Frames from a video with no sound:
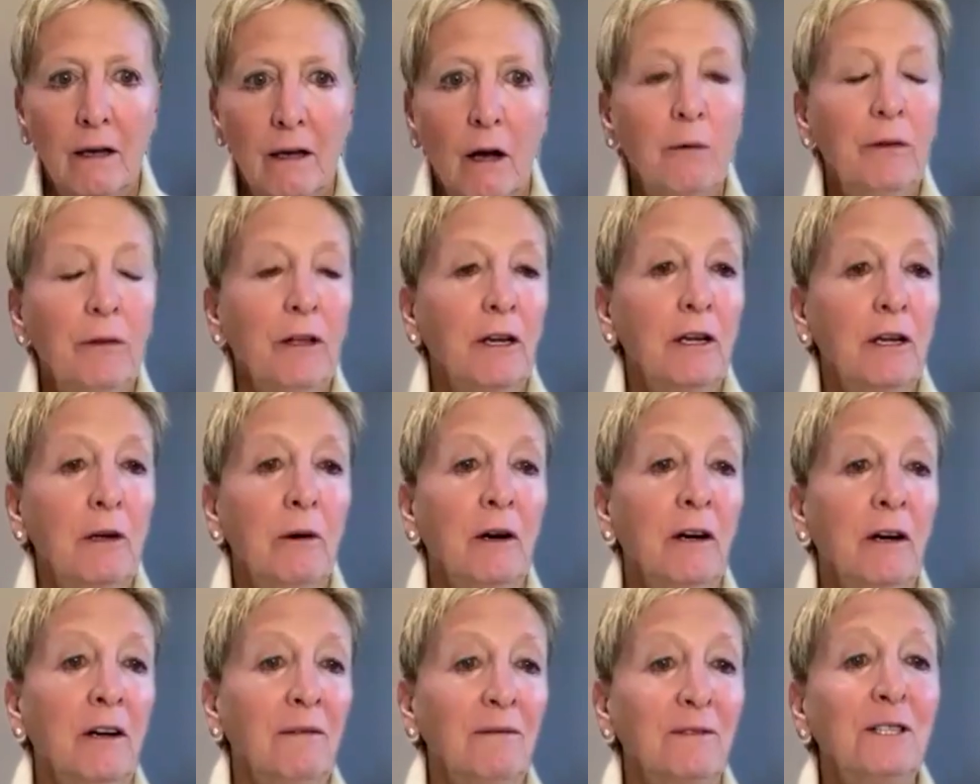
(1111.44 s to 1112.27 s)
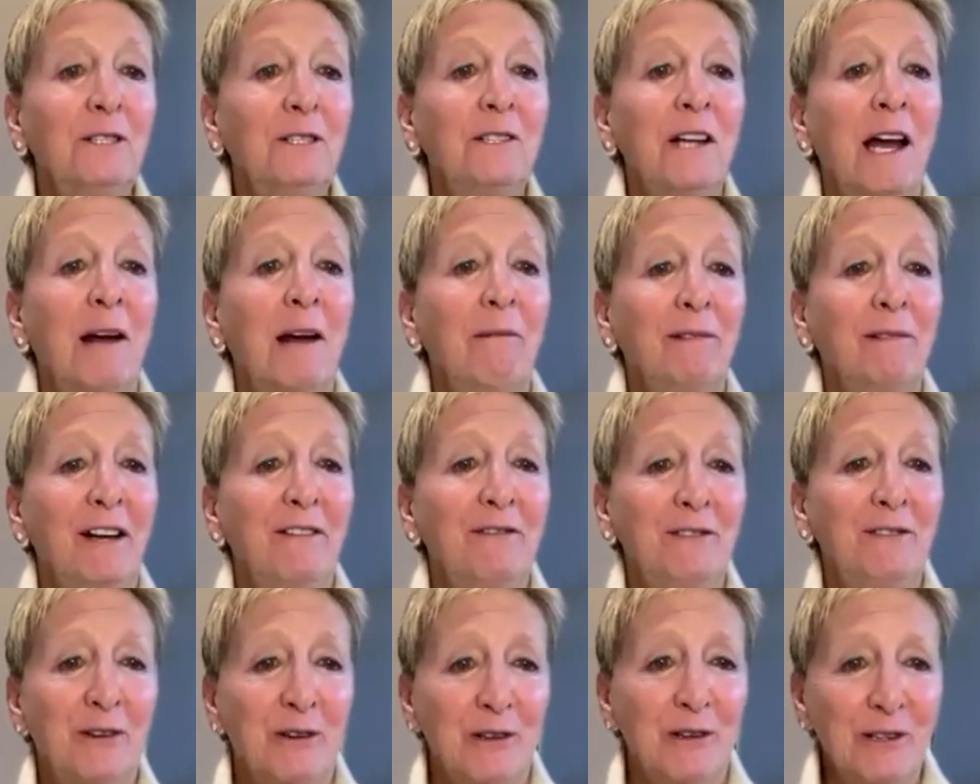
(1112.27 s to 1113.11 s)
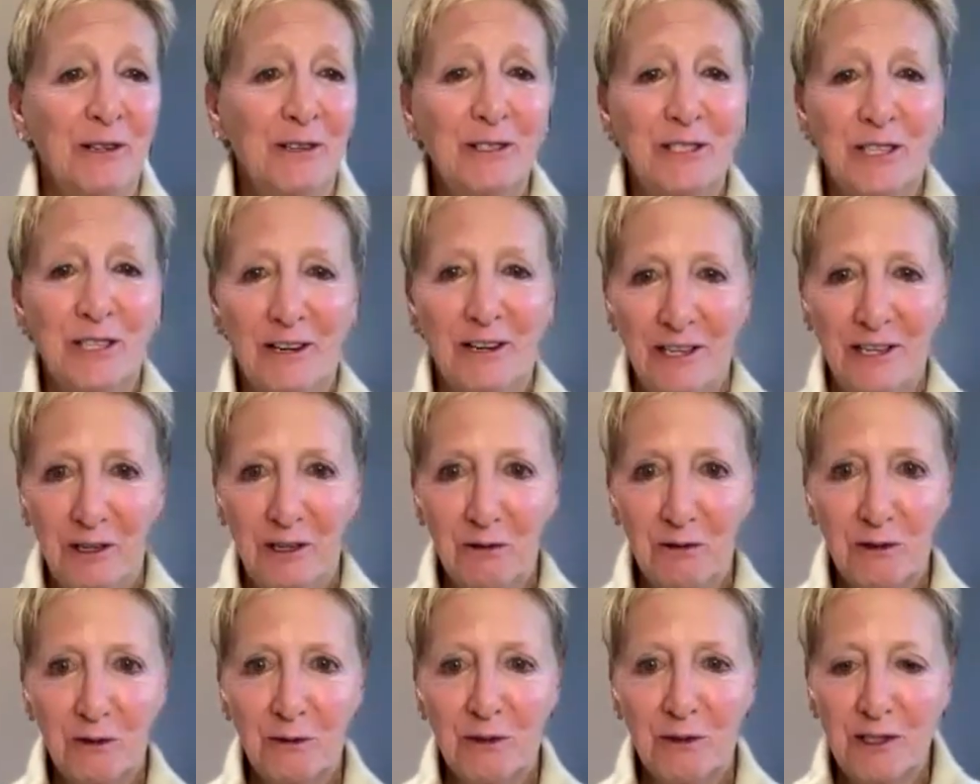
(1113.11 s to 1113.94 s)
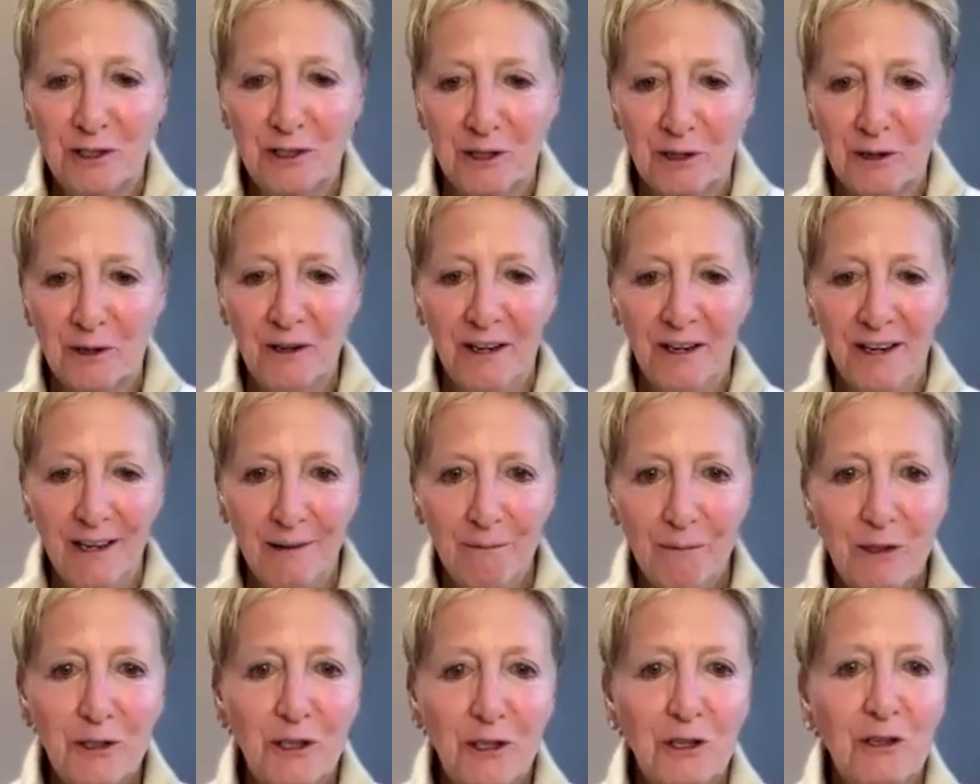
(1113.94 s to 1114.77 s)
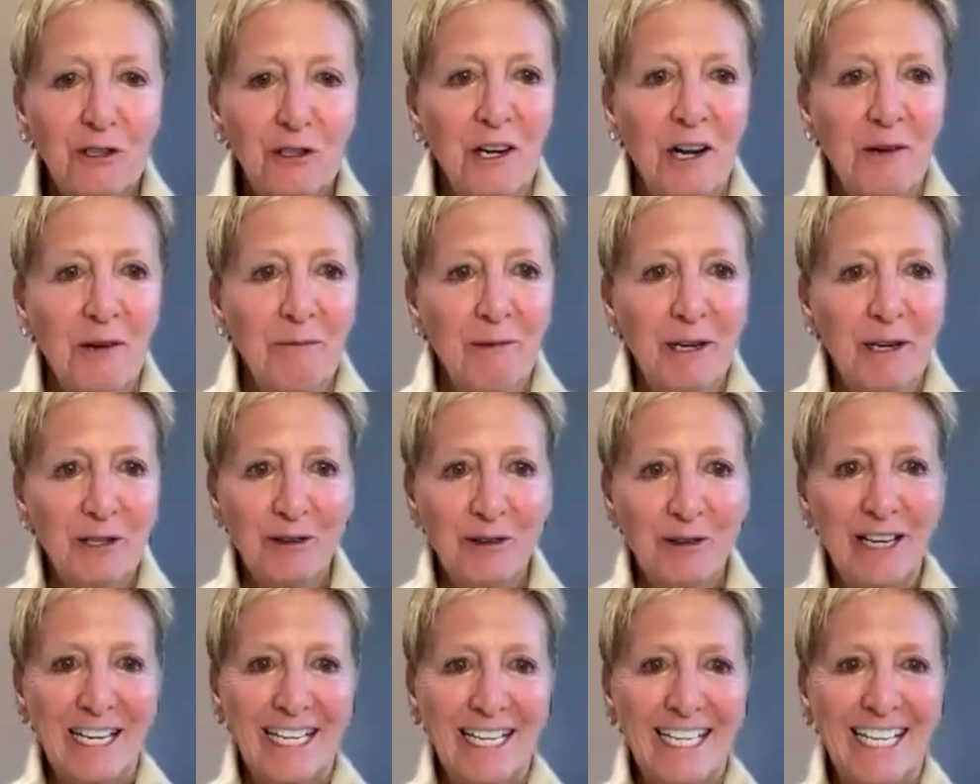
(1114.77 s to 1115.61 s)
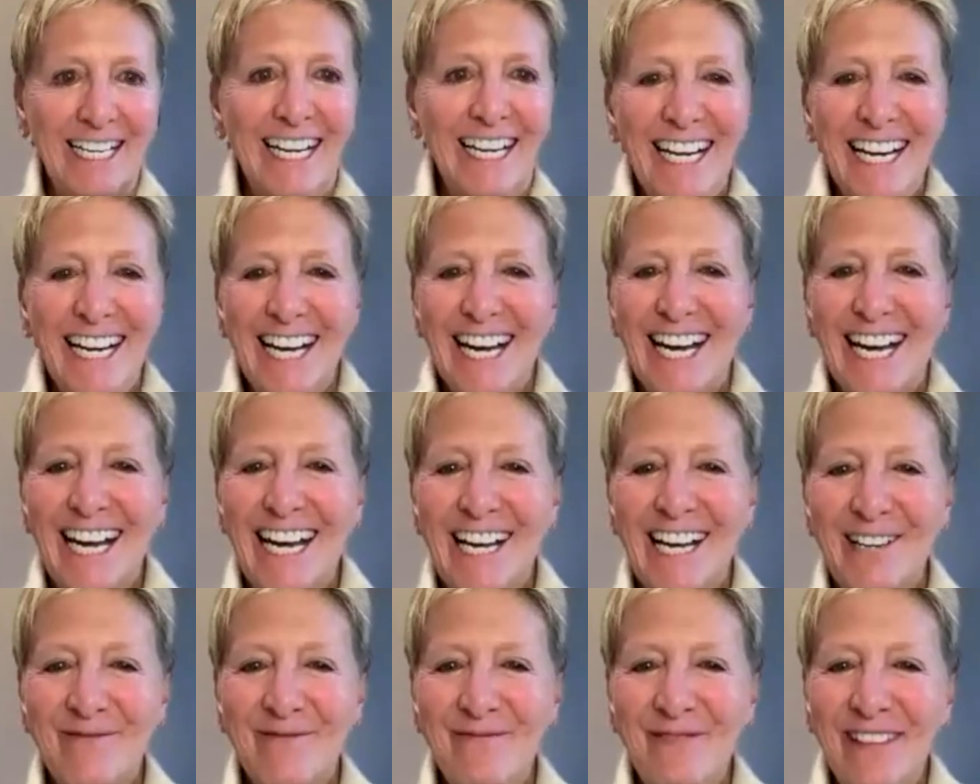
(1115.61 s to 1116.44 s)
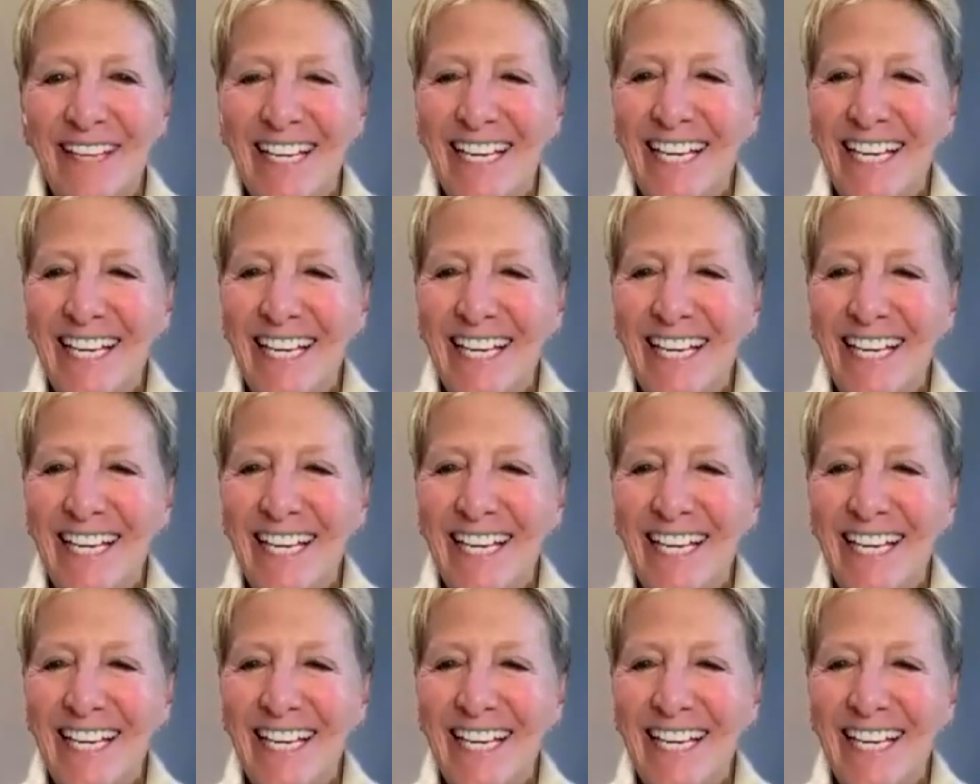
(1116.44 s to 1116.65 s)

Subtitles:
Oh, there you are, the top left corner. Sorry, you switched your position on my screen. Um,